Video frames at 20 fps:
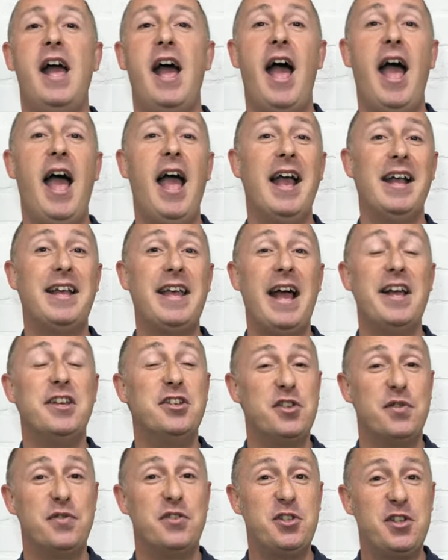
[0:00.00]
uh, a
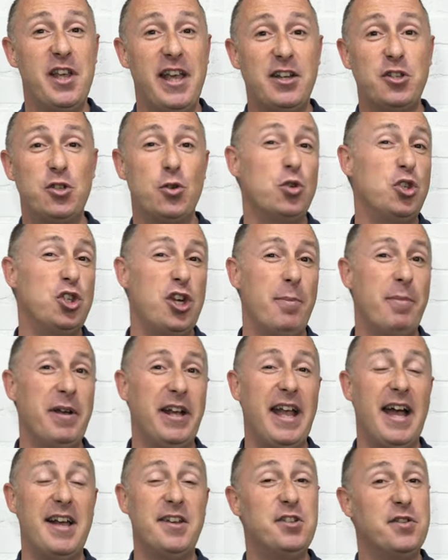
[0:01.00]
case of six or ship a
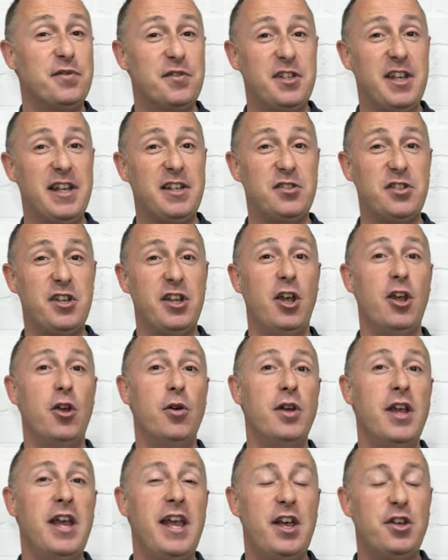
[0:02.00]
case of six to you.
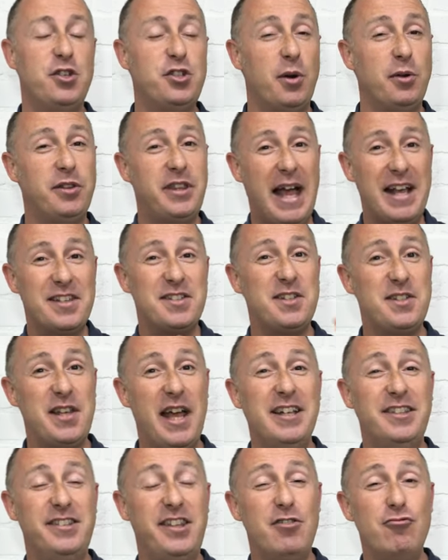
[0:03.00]
So as I say,
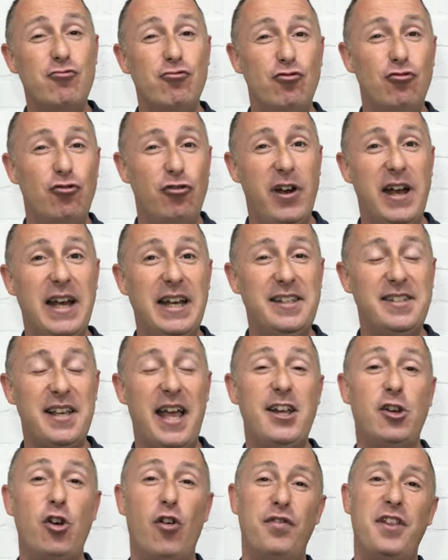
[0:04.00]
it didn't really
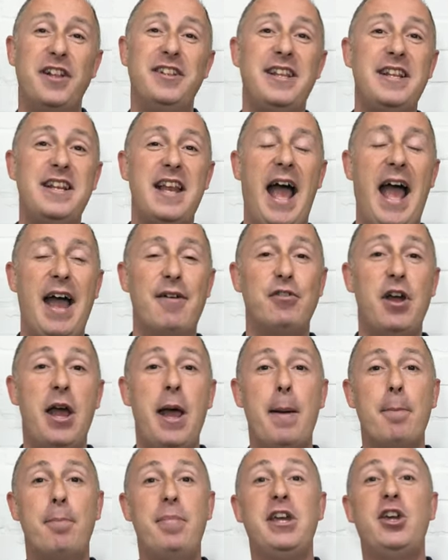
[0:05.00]
take off. They didn't have
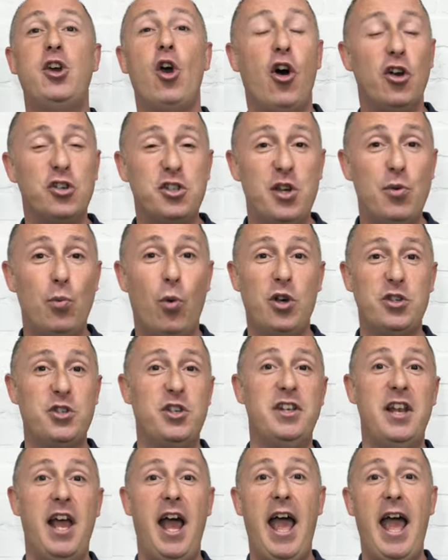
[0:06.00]
because it
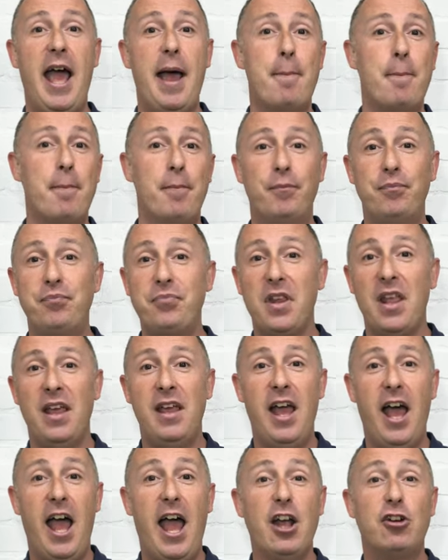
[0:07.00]
wasn't um,
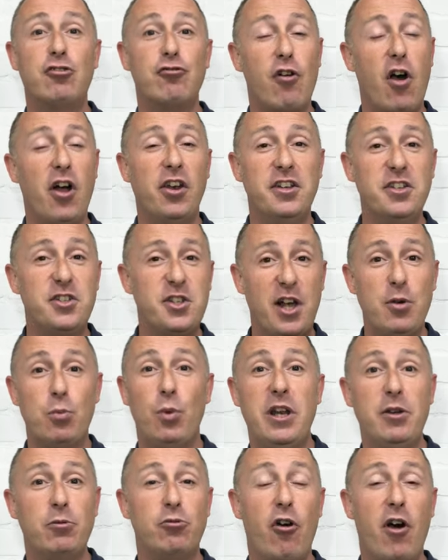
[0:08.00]
uh, Grant and Son,
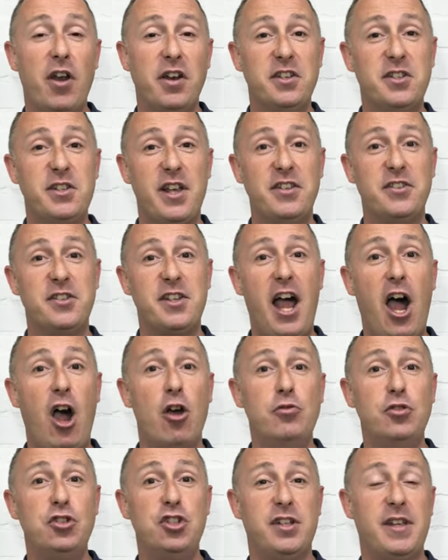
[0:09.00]
William Grant and Sons that
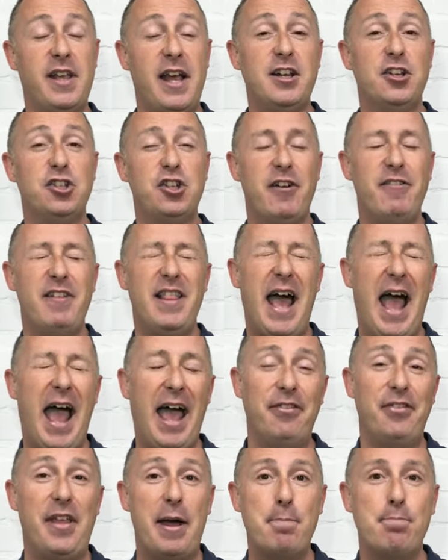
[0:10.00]
owned Sailor Jerry that
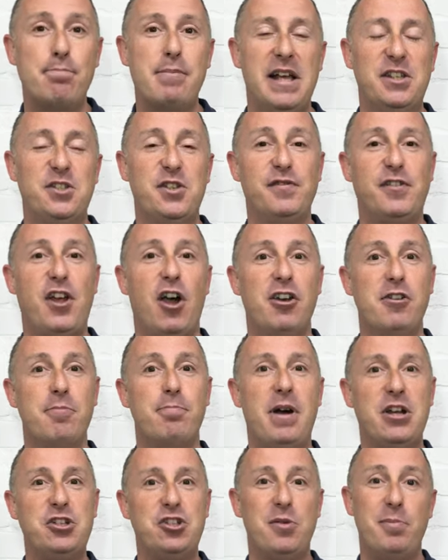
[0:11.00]
had that massive kind of
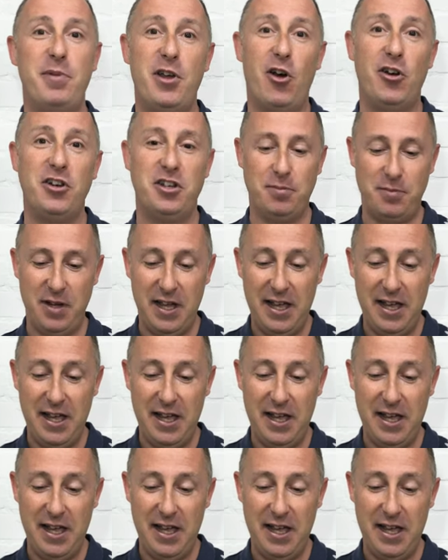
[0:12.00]
budget behind them.